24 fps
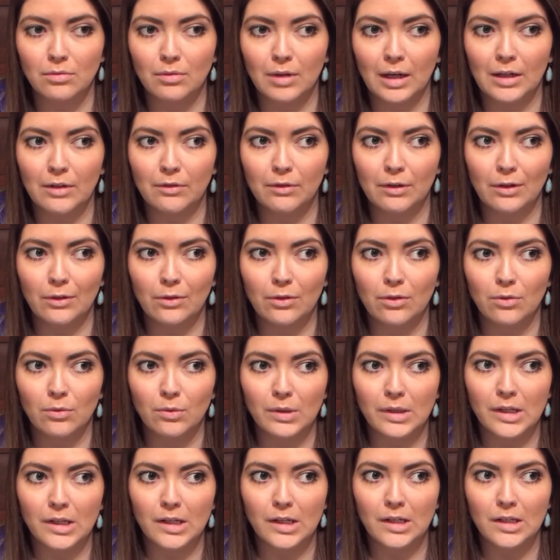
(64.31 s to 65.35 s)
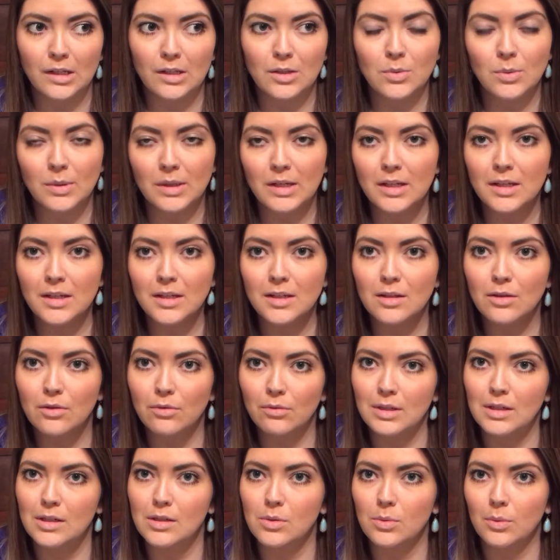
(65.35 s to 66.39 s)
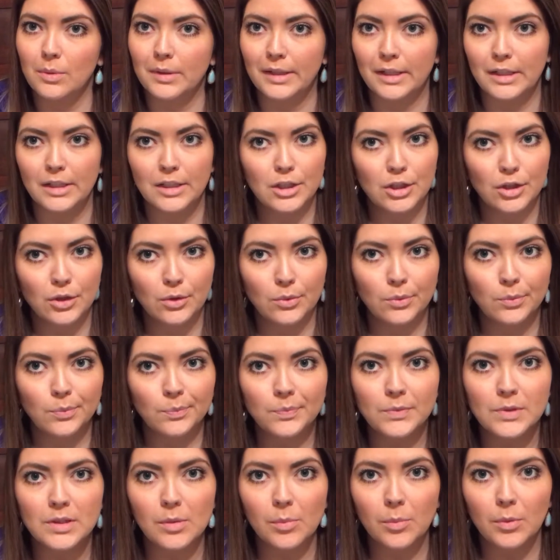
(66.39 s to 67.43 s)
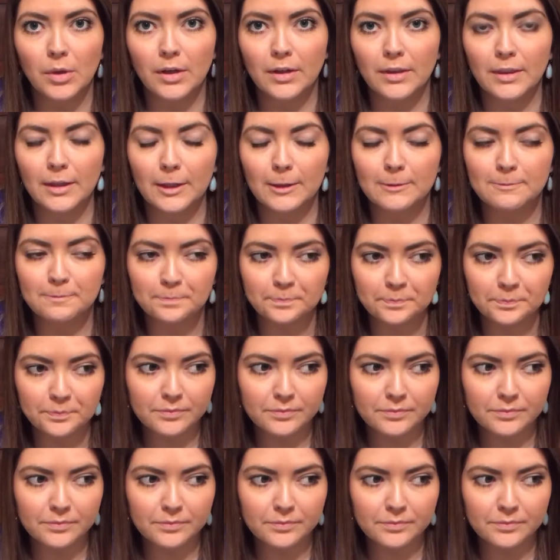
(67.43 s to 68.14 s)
right around 320 to 322, somewhere in there.